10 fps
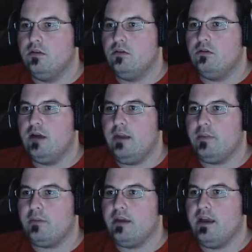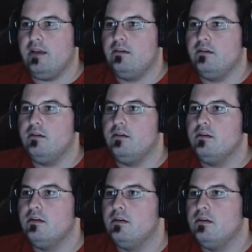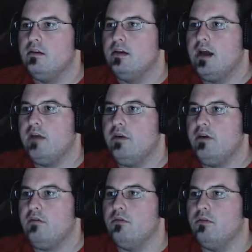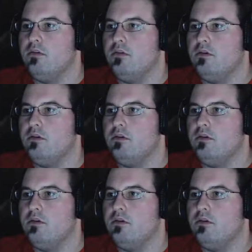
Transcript: Oh, hi, Pumpkinhead. How are you?